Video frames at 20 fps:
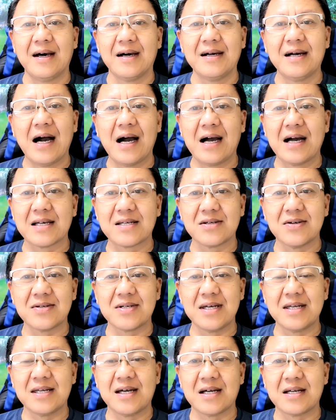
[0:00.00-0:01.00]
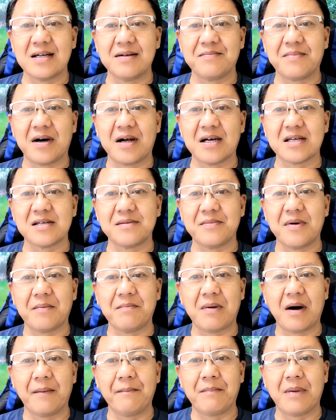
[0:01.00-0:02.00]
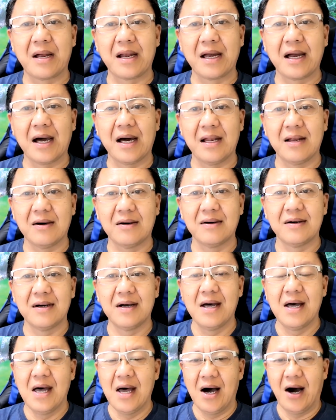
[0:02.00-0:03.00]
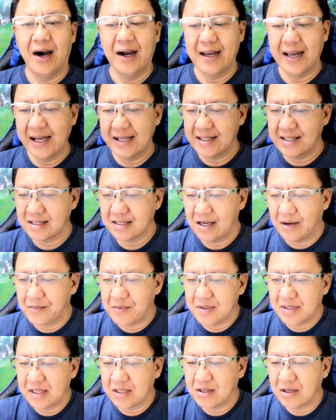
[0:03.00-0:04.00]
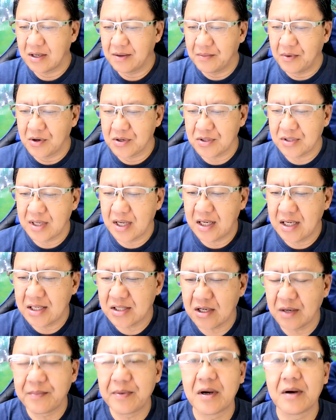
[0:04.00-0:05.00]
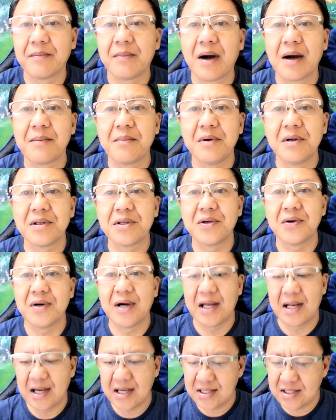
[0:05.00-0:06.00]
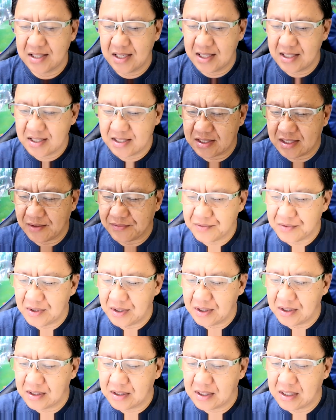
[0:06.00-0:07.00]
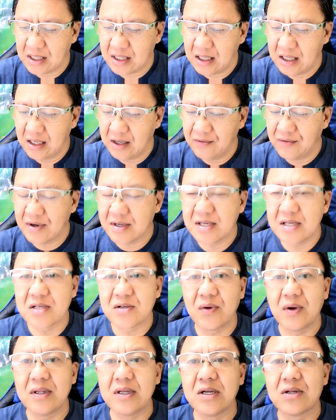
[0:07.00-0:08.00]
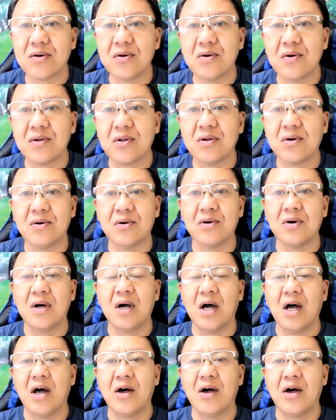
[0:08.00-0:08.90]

Gagastusin natin para sa mga pangparegalo. Alright guys, let's now proceed to our devotional. Let's open our Bible to Galatians chapter 3 verses 22 to